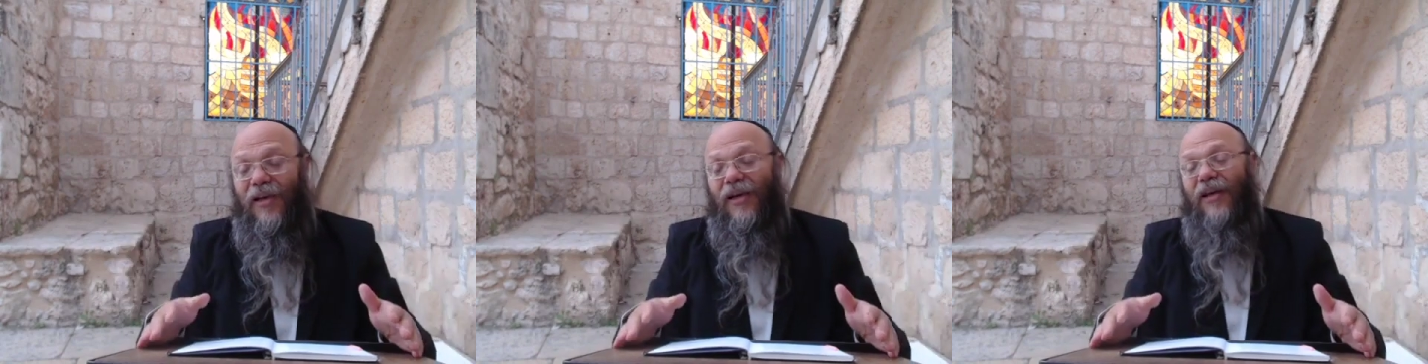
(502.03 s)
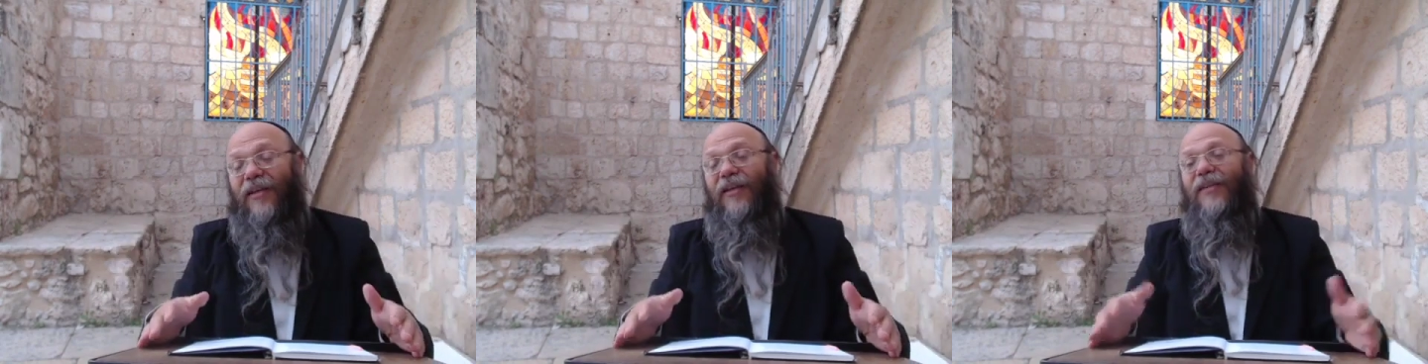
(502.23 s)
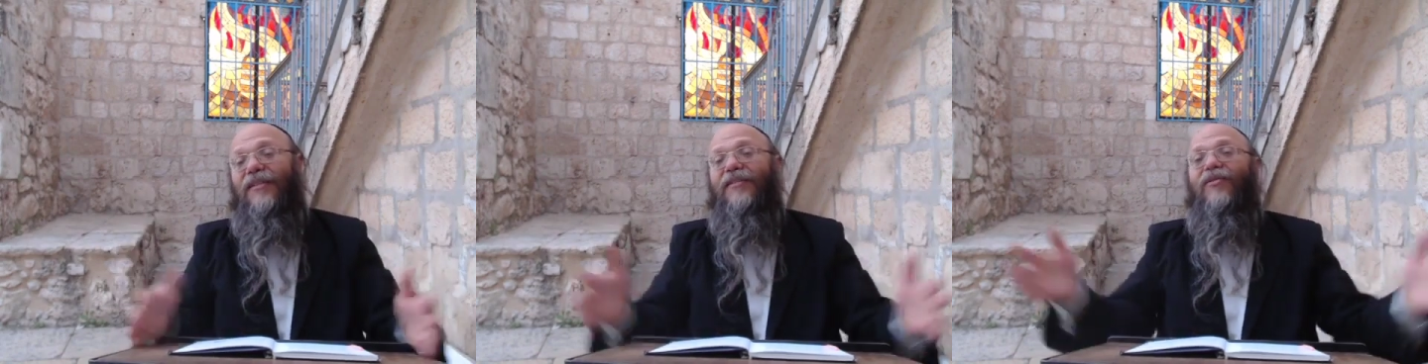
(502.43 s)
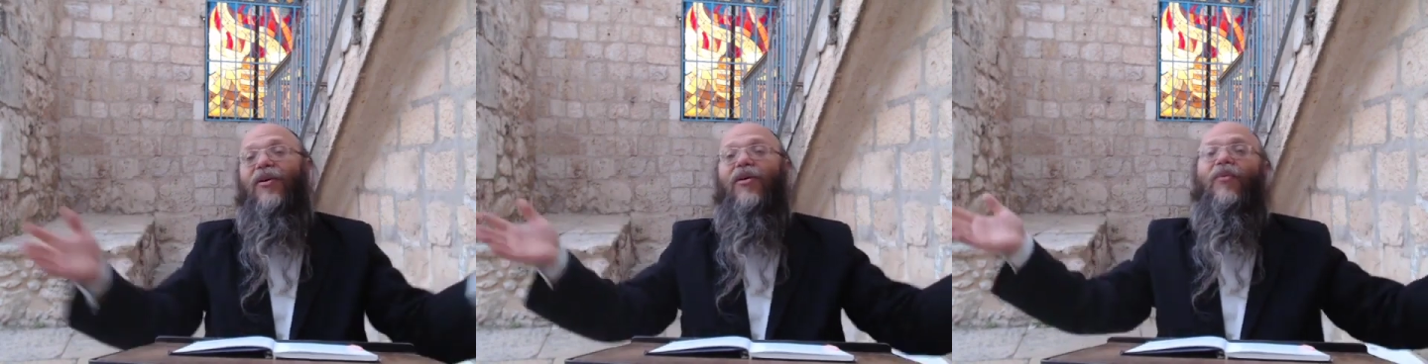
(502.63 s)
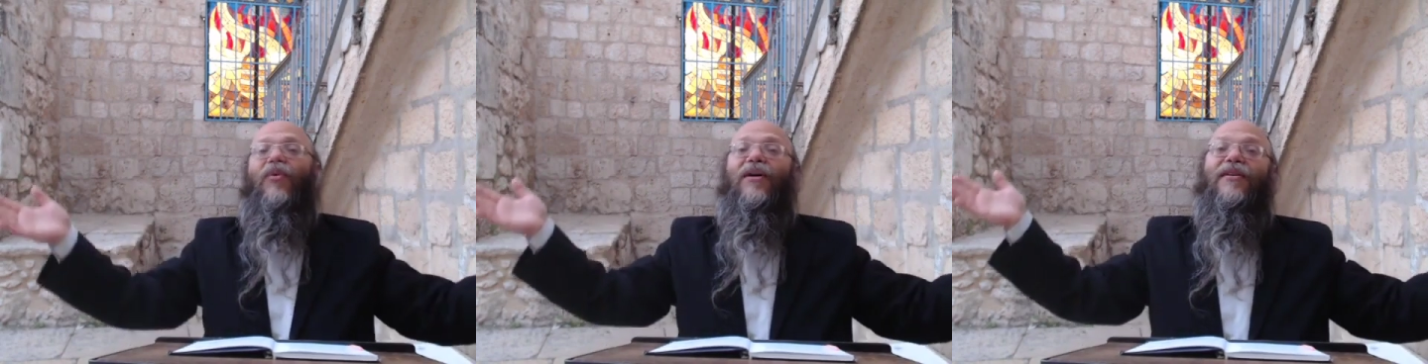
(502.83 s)
And this is
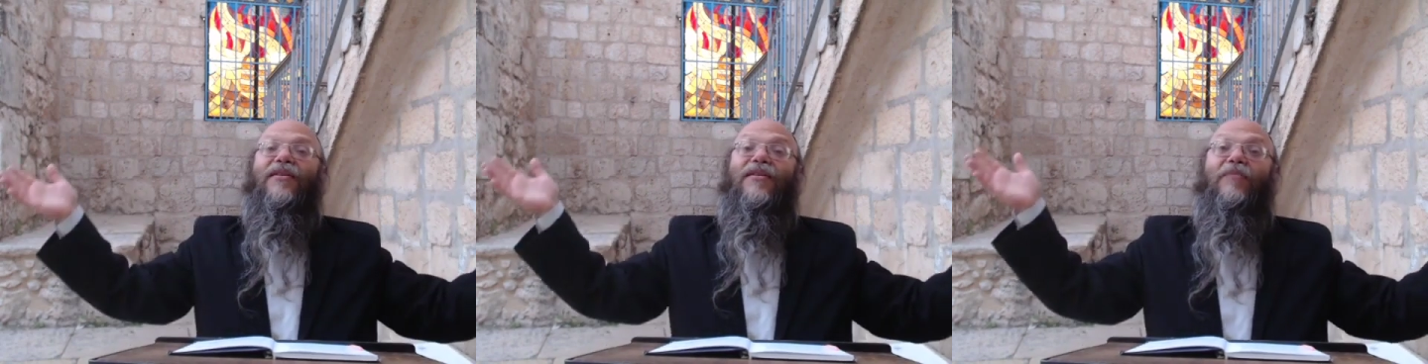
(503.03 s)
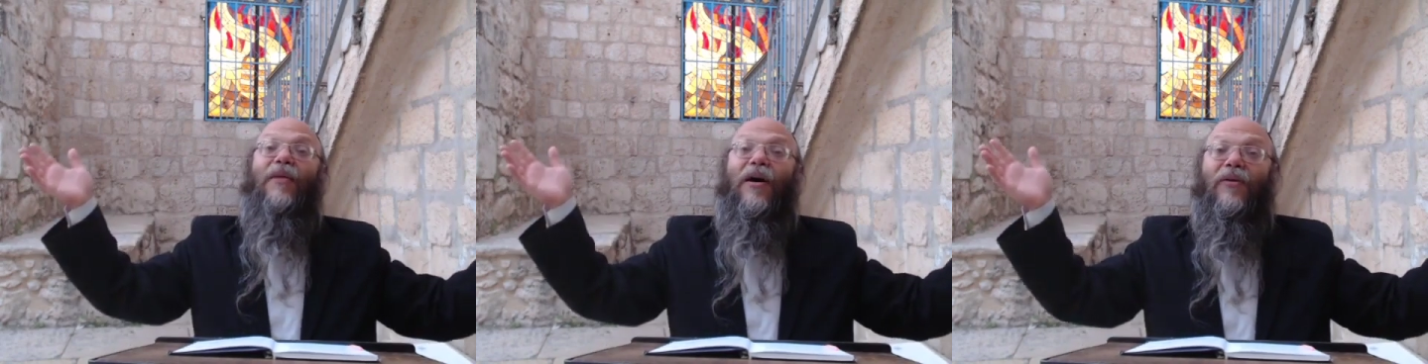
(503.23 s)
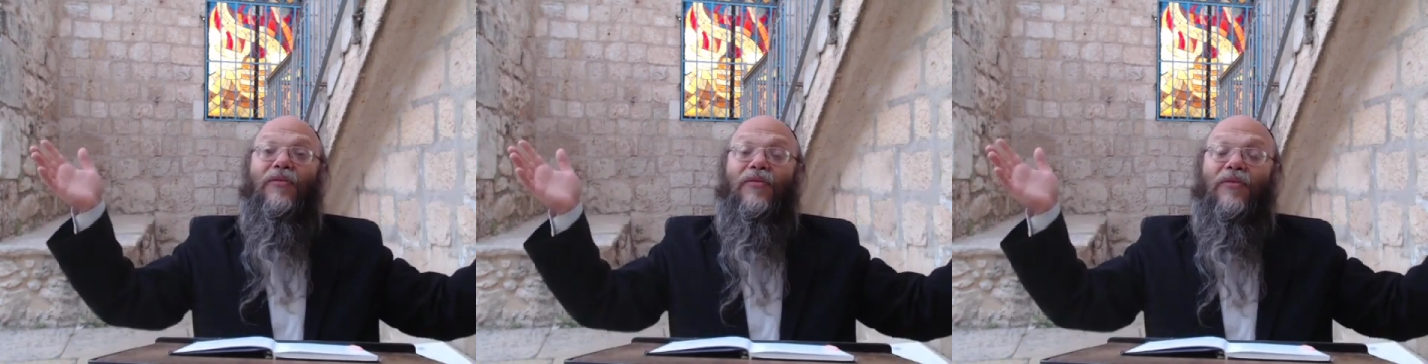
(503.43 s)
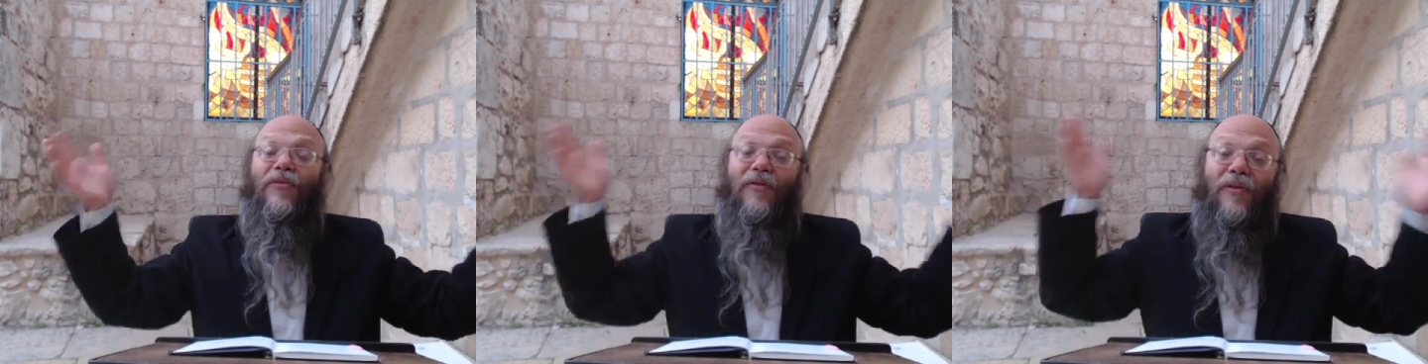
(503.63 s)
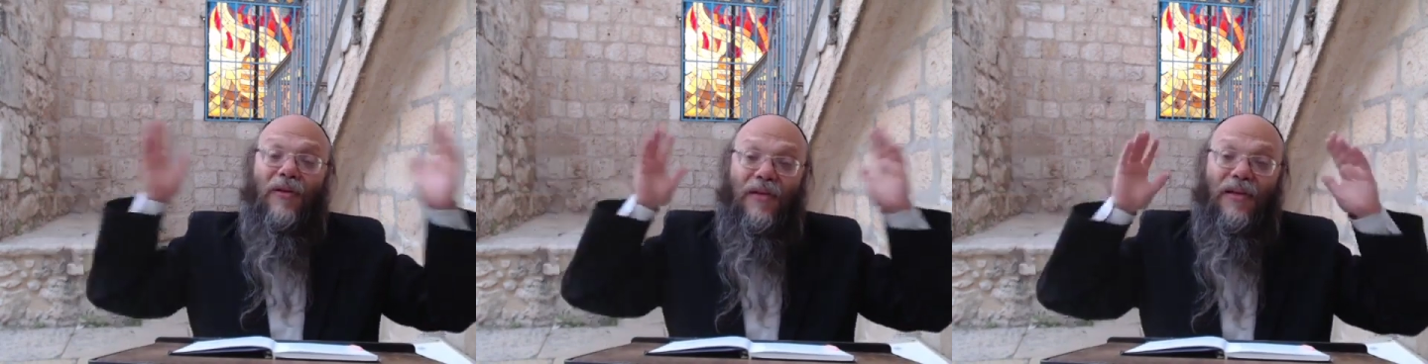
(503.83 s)
all what it's about.
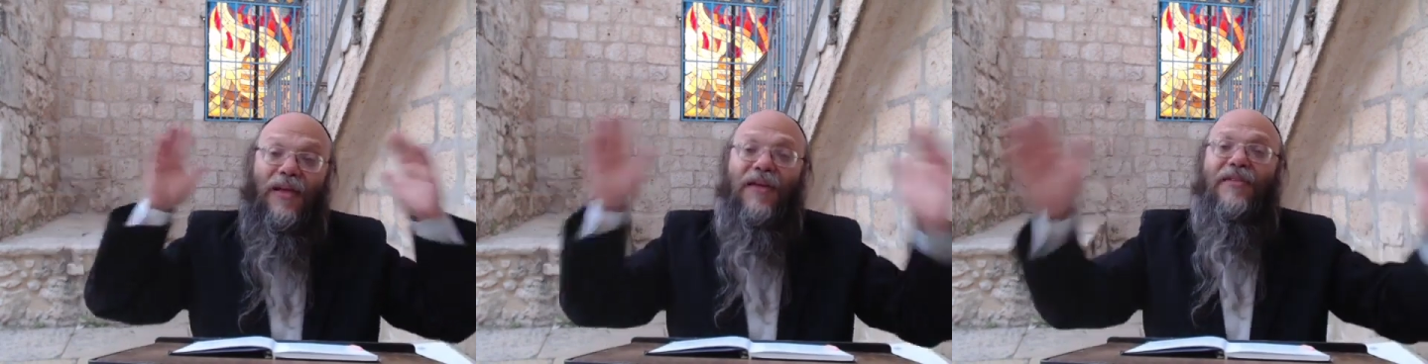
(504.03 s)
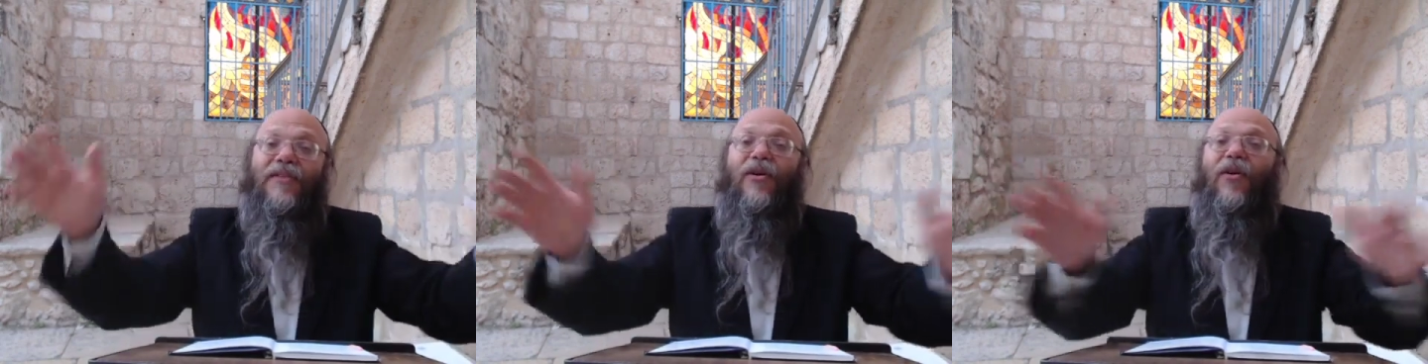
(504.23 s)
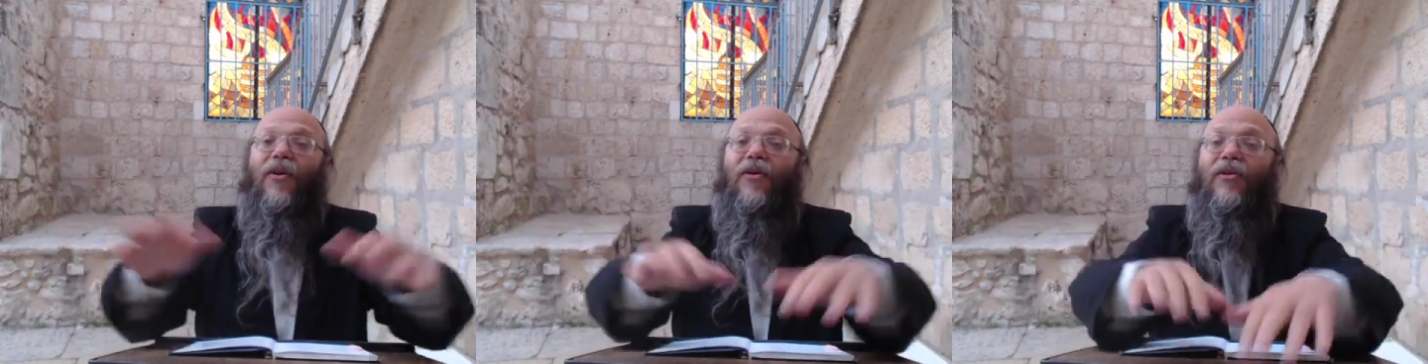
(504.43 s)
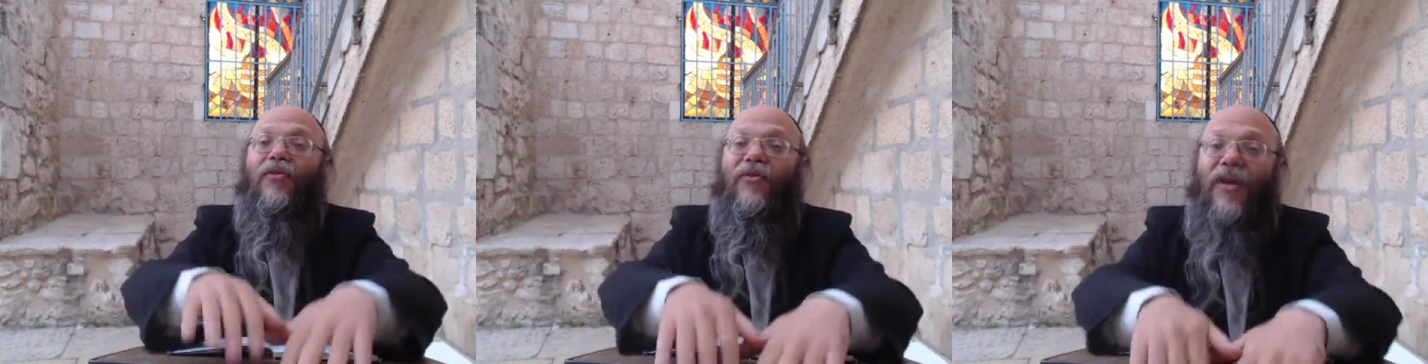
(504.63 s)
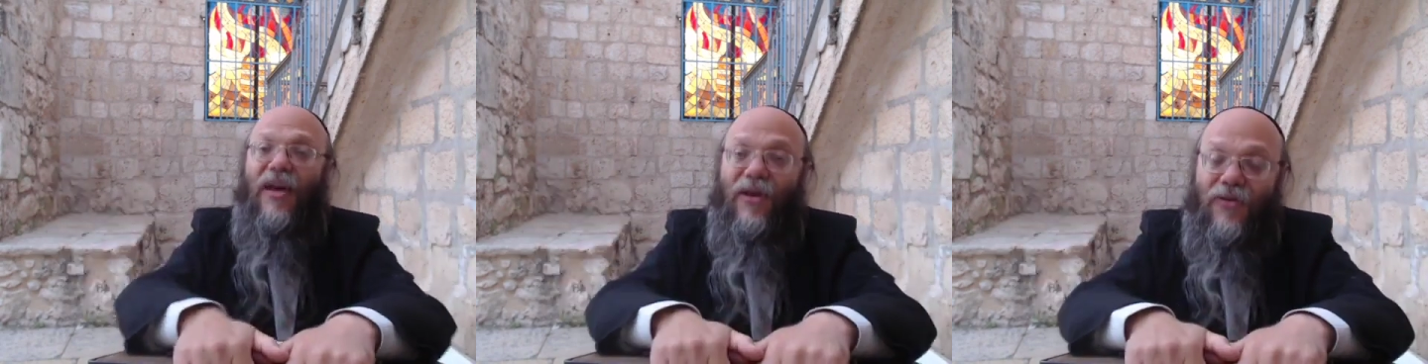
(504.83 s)
That's the whole
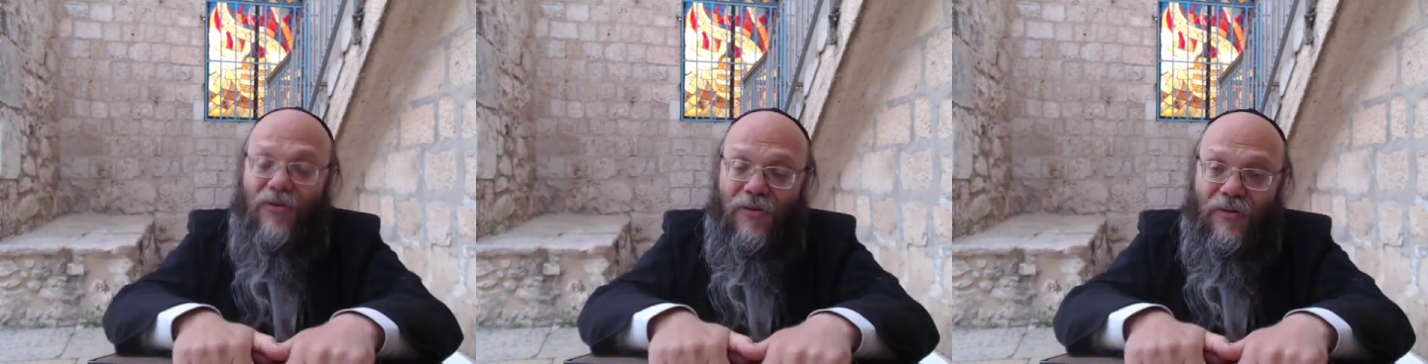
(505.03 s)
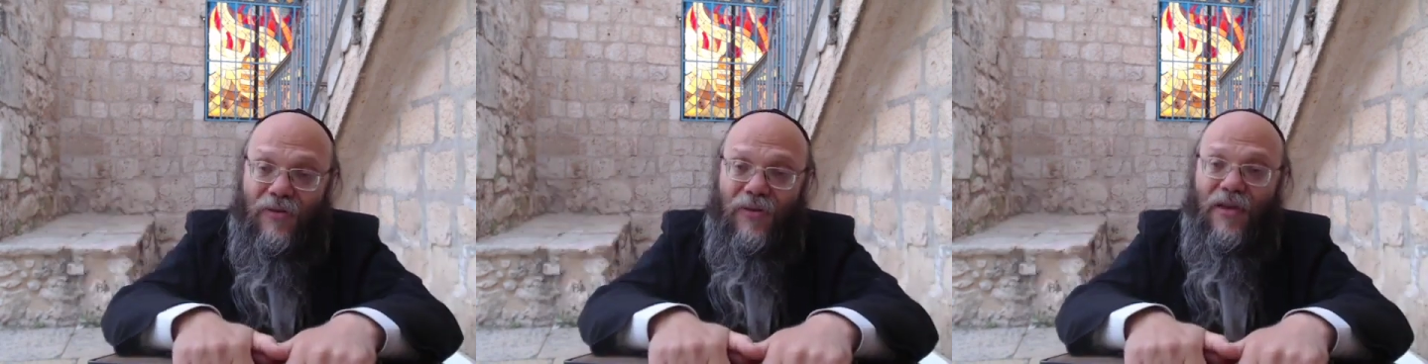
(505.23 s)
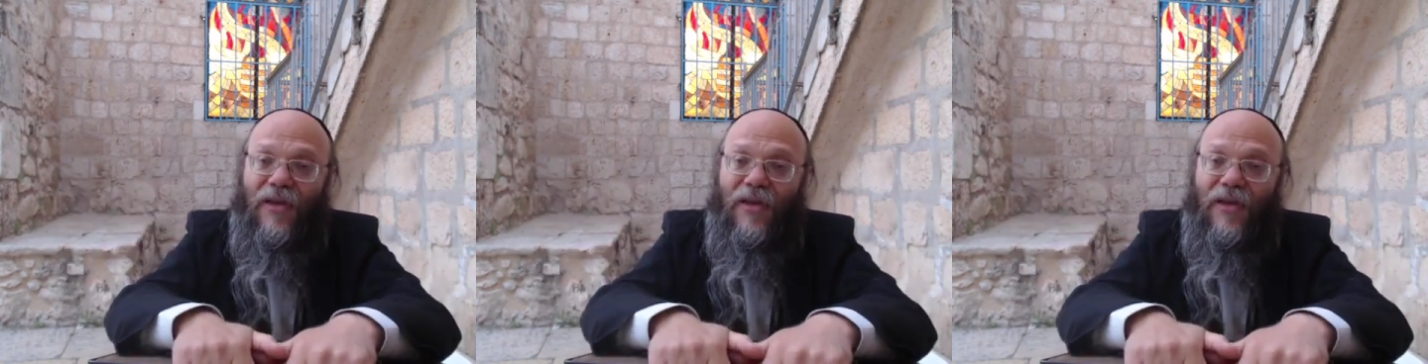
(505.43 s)
creation.